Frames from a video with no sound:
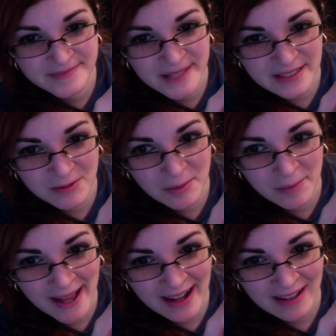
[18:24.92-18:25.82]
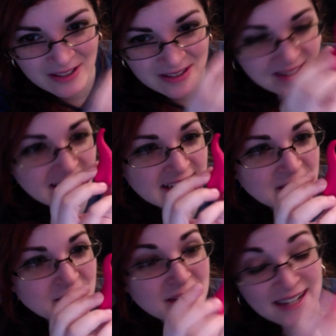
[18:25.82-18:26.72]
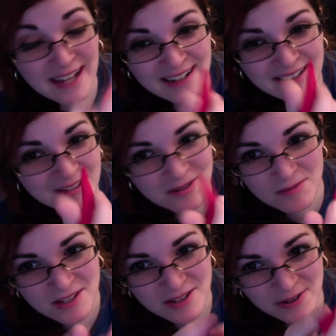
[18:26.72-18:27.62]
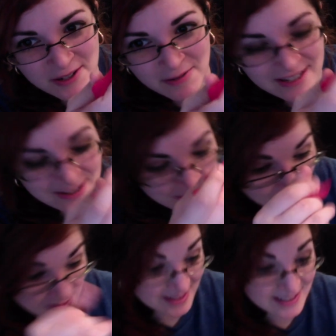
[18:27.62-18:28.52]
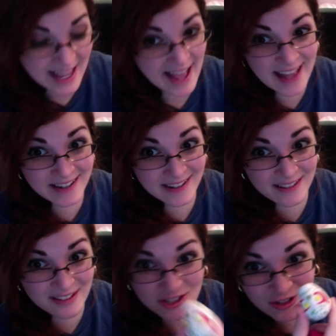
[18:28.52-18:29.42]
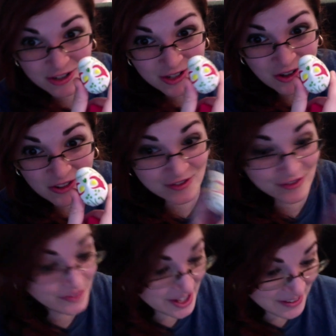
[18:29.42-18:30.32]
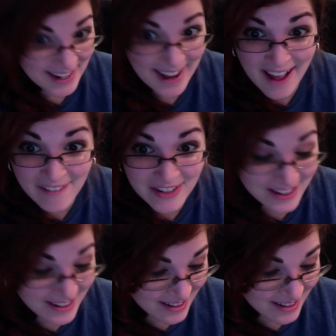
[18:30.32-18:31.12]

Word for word: that's what the back looks like. I'm gotta assume these are erasers, but this head, the sugar skull, is very heavy.